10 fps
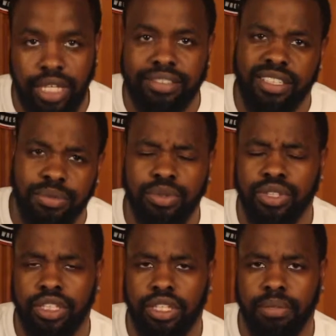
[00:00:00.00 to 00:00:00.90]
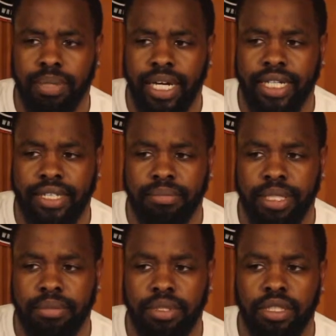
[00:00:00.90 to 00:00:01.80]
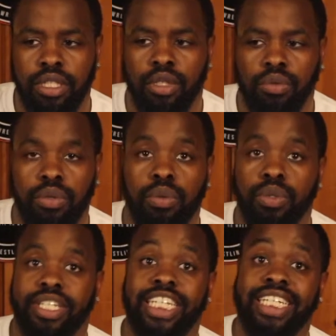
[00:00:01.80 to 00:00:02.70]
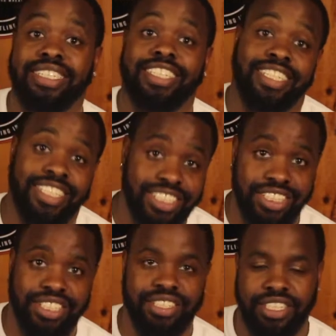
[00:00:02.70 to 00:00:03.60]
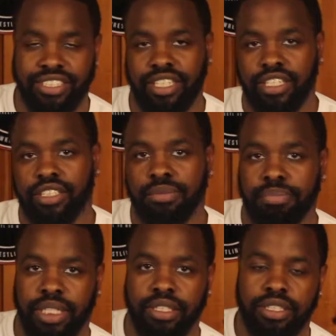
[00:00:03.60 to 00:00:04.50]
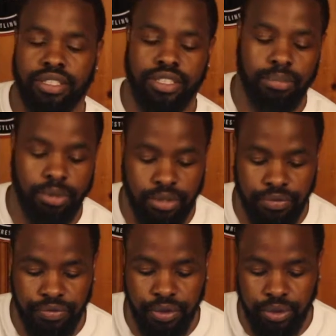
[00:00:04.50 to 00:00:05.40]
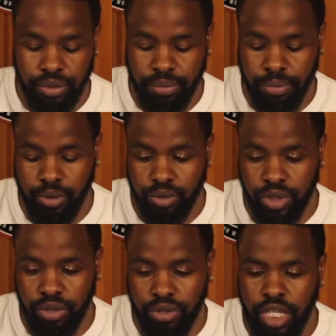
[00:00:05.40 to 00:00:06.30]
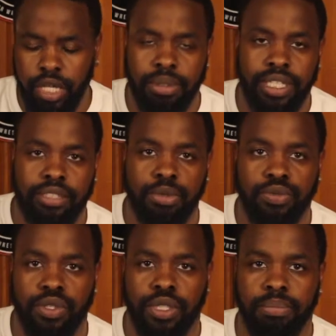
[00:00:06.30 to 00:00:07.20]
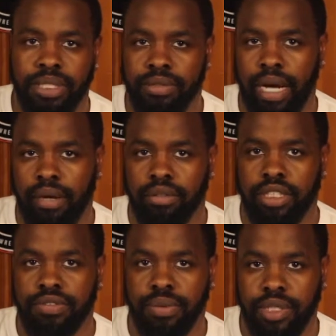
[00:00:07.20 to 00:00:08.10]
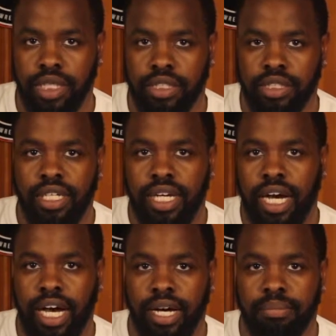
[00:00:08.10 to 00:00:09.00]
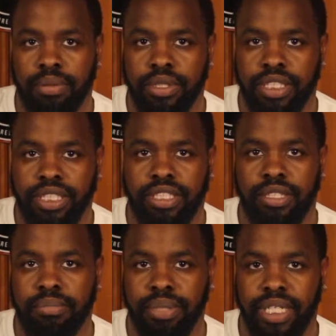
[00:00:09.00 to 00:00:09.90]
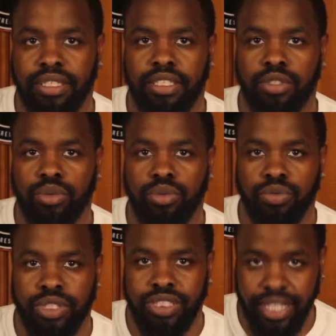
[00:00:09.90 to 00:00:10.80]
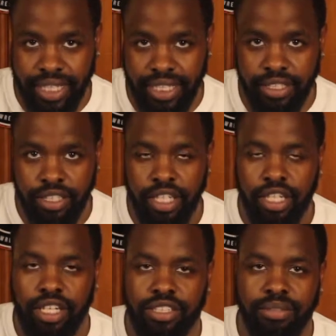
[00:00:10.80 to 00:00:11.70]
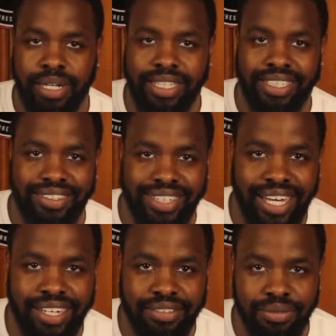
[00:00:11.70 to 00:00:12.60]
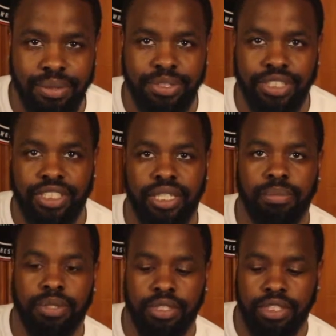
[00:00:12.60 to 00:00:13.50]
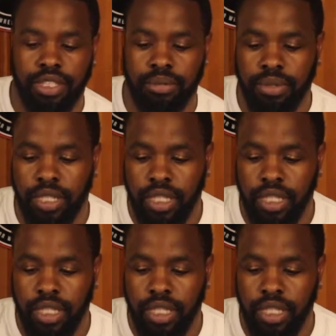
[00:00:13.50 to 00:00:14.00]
I think we'll see her back, and maybe we will get into this year a Sasha Bayley summer feud, but who knows? But let's move on. But I'll leave it with this. I'm predicting Bayley to retain her SmackDown Live Women's Championship.